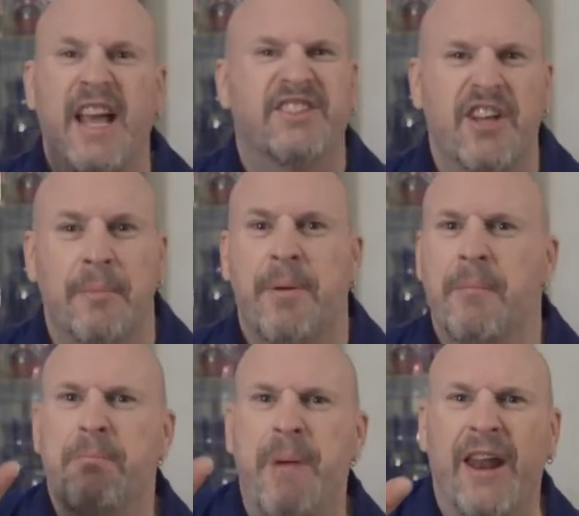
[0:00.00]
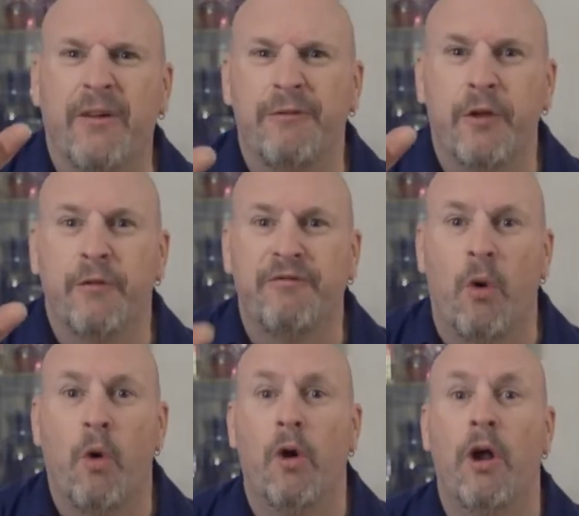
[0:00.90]
Next up, Battlefield
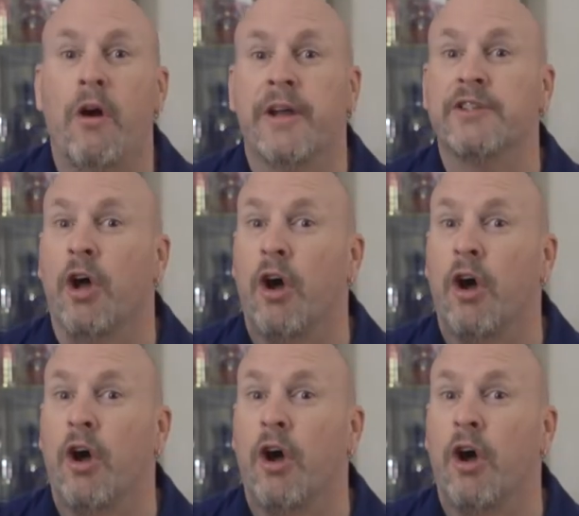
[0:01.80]
4 on its